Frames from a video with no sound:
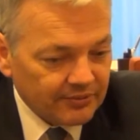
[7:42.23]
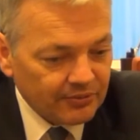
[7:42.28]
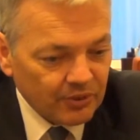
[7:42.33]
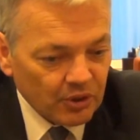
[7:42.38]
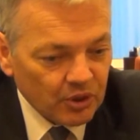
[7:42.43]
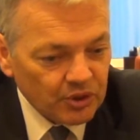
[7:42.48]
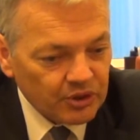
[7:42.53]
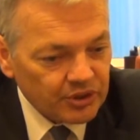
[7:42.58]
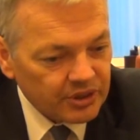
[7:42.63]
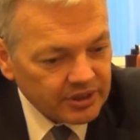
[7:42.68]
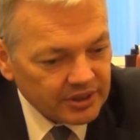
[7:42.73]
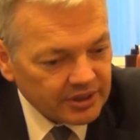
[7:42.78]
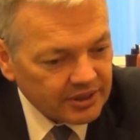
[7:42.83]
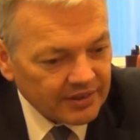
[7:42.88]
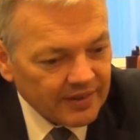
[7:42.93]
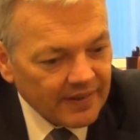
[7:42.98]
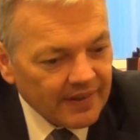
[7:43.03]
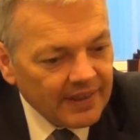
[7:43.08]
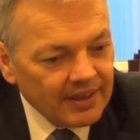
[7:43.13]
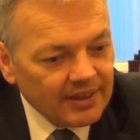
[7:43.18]
First,
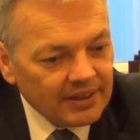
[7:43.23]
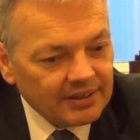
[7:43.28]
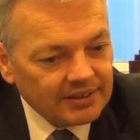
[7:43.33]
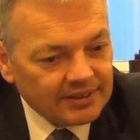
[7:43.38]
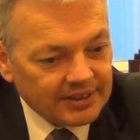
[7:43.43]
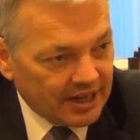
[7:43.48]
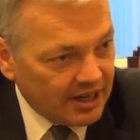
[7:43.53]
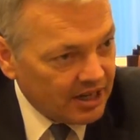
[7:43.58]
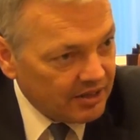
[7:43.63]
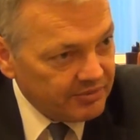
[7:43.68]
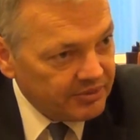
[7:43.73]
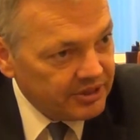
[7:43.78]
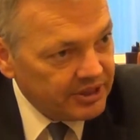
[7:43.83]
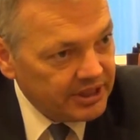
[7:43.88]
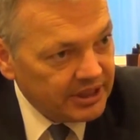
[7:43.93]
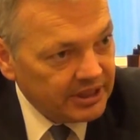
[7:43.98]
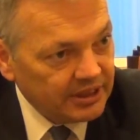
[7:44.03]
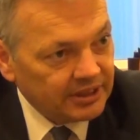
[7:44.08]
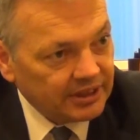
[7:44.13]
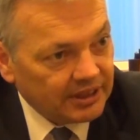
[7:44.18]
the
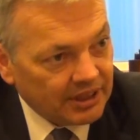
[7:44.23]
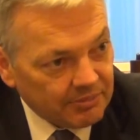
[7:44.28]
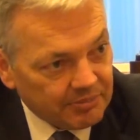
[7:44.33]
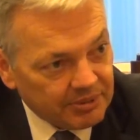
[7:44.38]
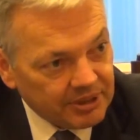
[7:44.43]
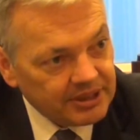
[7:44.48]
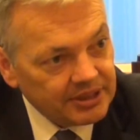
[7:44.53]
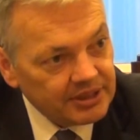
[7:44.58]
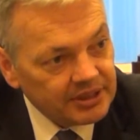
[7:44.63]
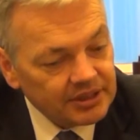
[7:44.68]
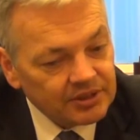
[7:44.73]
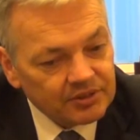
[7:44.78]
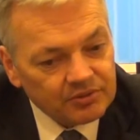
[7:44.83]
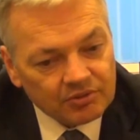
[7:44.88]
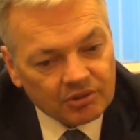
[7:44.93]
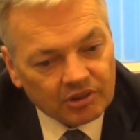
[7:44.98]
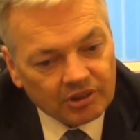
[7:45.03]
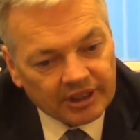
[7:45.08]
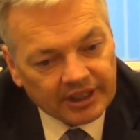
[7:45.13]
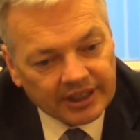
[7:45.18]
army and the capacity
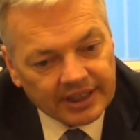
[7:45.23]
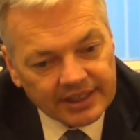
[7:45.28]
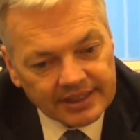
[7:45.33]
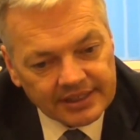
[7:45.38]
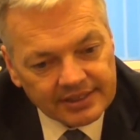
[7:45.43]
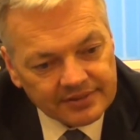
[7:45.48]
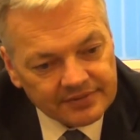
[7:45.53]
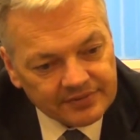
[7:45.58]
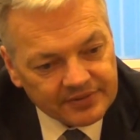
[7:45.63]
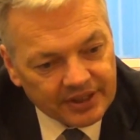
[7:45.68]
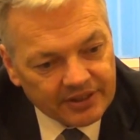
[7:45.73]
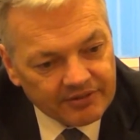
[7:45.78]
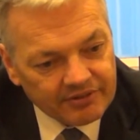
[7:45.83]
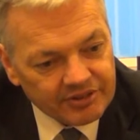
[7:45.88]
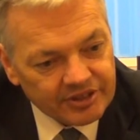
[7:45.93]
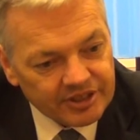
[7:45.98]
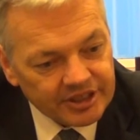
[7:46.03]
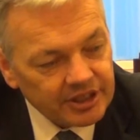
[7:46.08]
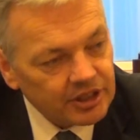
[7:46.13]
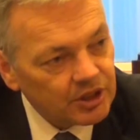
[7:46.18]
to organize a
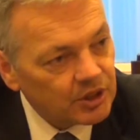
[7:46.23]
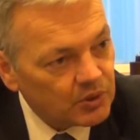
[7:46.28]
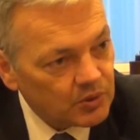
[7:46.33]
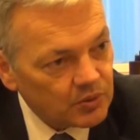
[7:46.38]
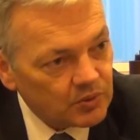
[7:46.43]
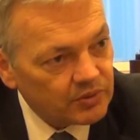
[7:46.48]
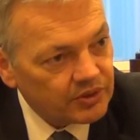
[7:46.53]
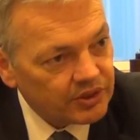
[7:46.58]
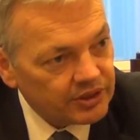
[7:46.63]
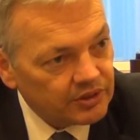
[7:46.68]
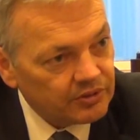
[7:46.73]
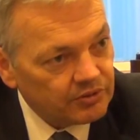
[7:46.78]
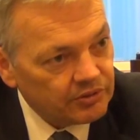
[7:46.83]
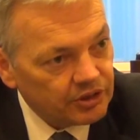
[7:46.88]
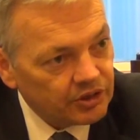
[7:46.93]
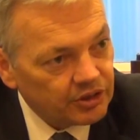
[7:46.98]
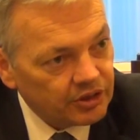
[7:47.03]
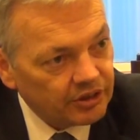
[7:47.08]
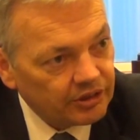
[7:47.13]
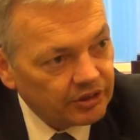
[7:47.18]
very secure
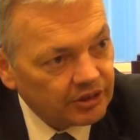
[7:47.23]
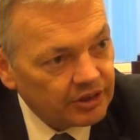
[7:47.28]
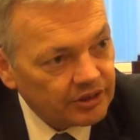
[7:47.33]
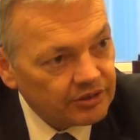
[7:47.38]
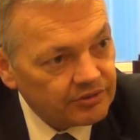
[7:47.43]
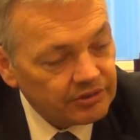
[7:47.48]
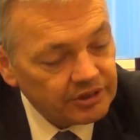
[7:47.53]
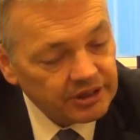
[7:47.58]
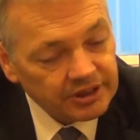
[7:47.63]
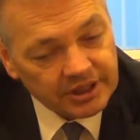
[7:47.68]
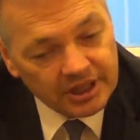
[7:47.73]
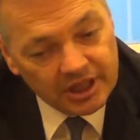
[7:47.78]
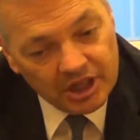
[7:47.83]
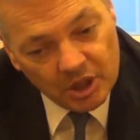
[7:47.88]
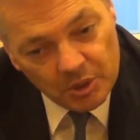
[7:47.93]
situation in the country,